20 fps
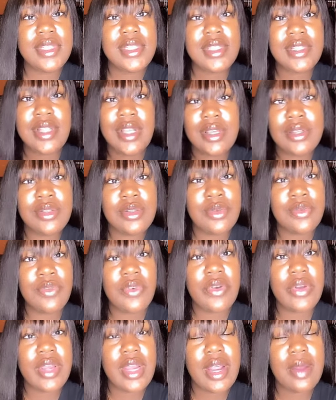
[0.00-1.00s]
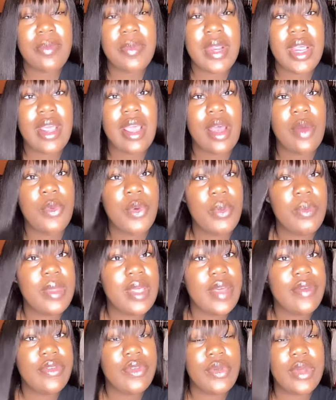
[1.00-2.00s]
Stay tuned for an update. I will be
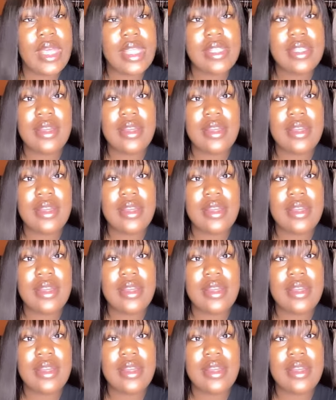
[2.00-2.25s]
giving you guys